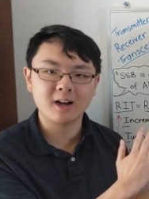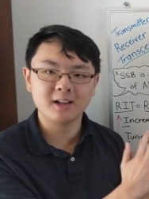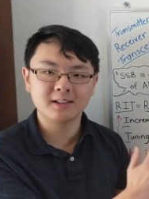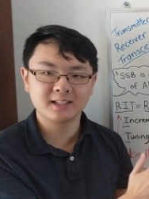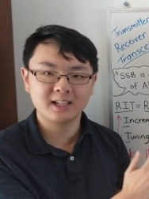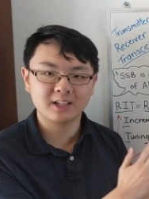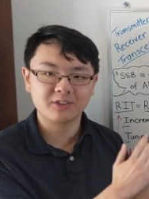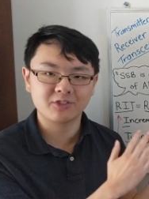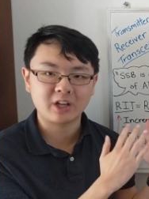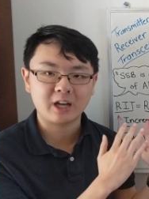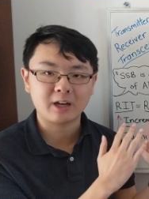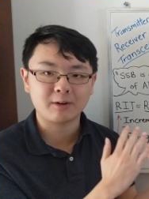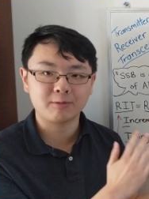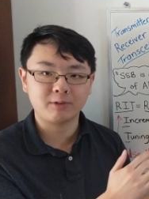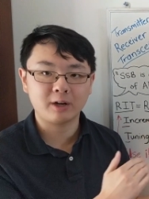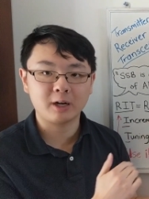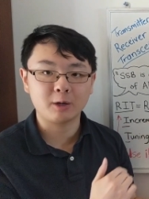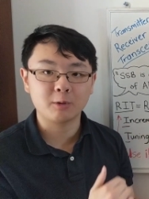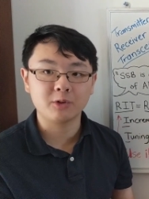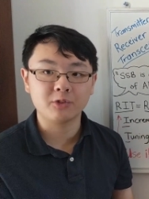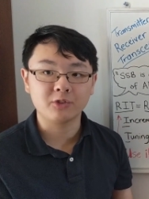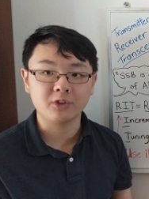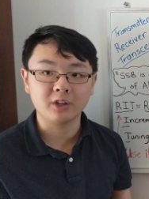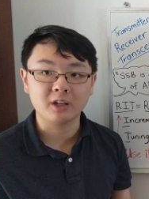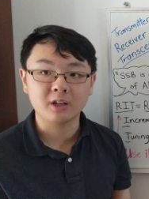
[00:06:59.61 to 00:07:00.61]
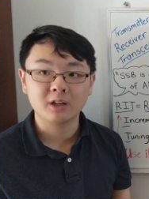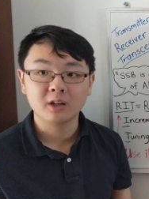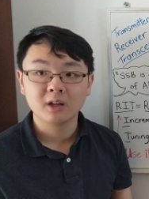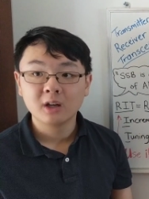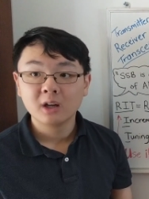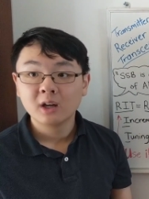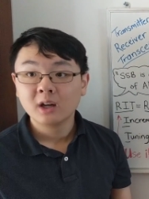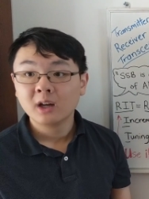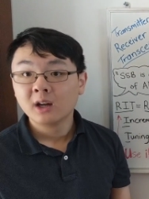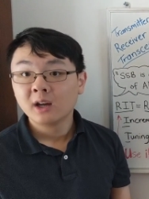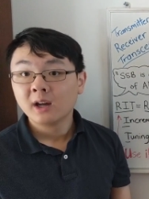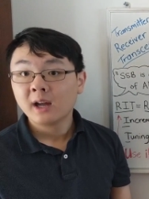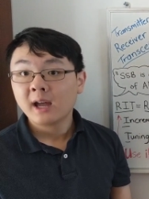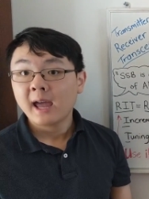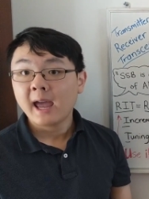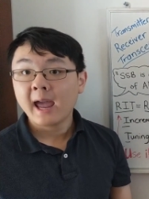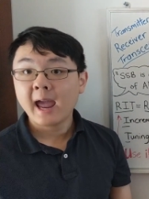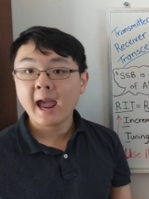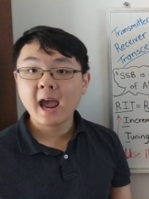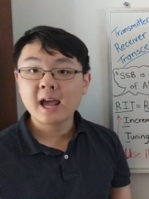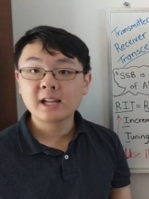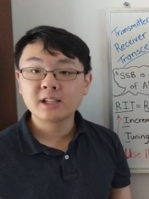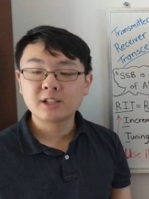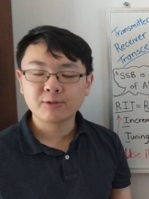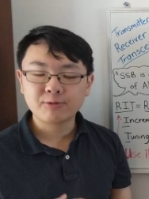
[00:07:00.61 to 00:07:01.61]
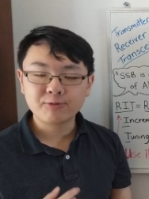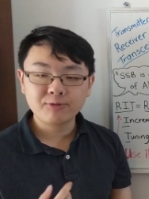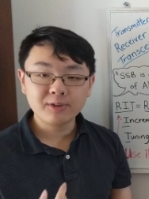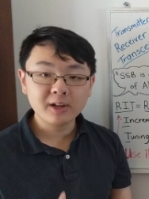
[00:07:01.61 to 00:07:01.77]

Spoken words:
on the exact frequency. And to